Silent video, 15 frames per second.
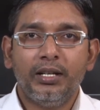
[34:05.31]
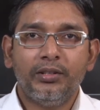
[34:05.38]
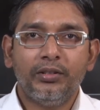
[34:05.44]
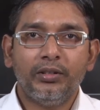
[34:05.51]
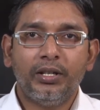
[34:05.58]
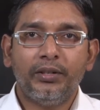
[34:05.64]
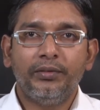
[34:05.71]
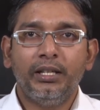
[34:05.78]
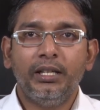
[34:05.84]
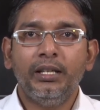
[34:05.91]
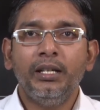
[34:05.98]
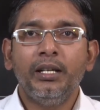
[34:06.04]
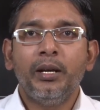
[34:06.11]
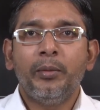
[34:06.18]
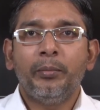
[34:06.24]
ratio of
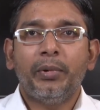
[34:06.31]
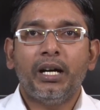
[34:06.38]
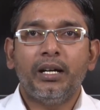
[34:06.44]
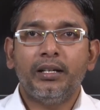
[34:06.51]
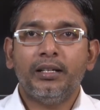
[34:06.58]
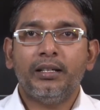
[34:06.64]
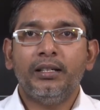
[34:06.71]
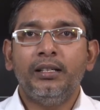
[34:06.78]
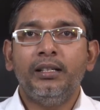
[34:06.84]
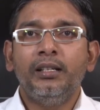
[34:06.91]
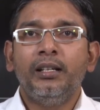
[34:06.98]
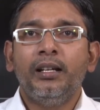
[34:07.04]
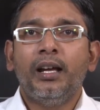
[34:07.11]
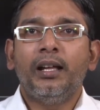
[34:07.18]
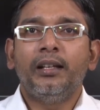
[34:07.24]
the
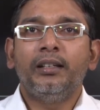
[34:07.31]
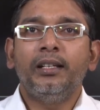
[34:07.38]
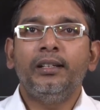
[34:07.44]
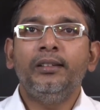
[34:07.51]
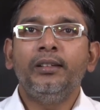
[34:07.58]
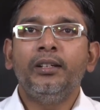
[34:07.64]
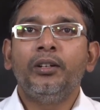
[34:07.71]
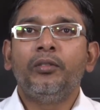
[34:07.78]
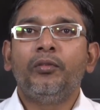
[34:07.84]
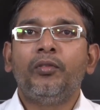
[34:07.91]
particle and then